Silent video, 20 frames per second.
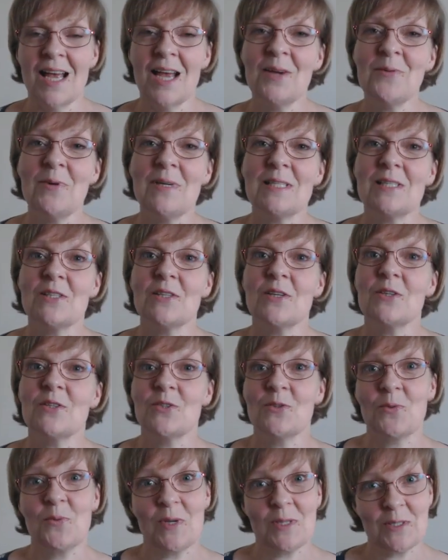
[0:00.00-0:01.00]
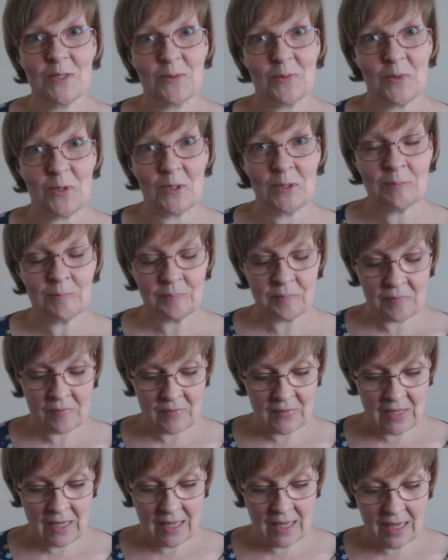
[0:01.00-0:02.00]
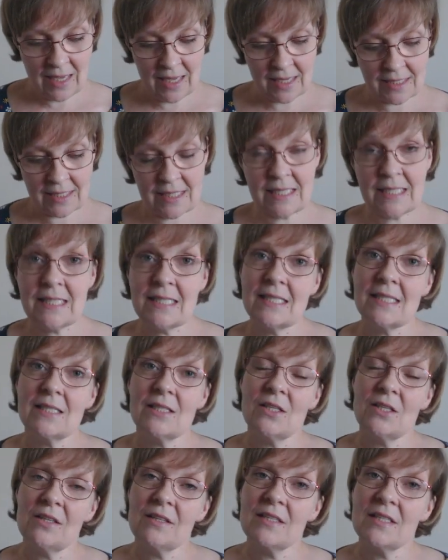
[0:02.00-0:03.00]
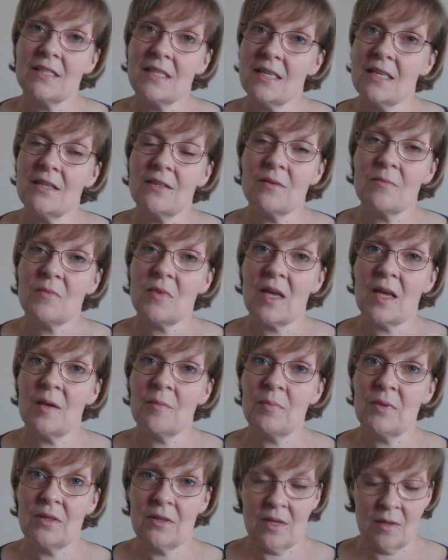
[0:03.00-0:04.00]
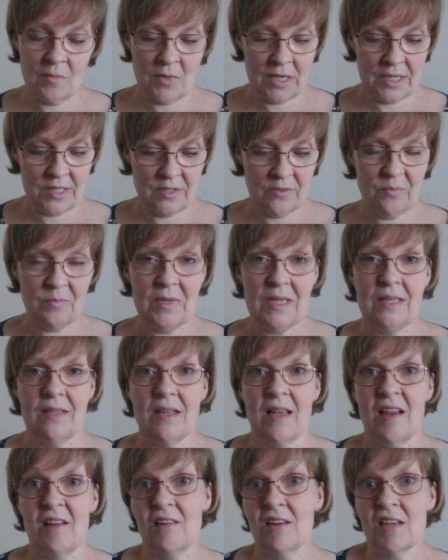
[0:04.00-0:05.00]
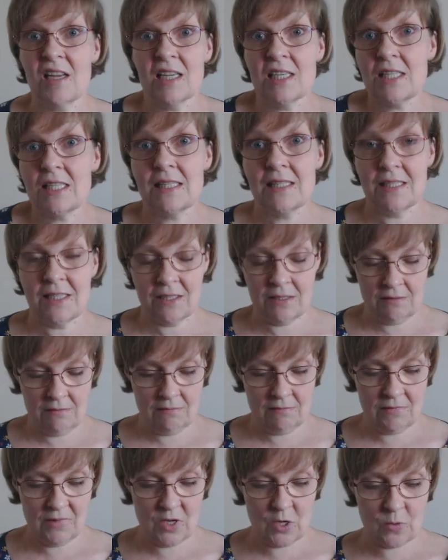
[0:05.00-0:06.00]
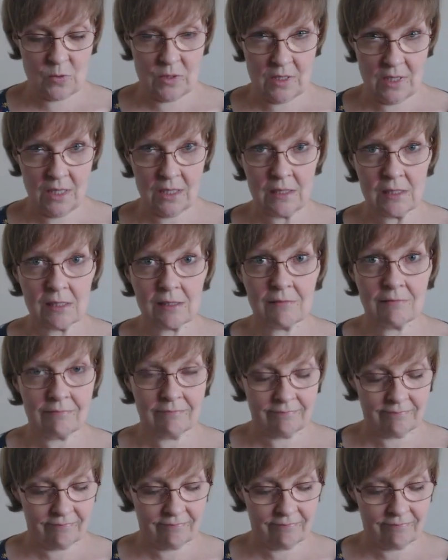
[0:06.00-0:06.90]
I went to Wonderwool and I didn't see them there, but they might have been there and I just didn't notice.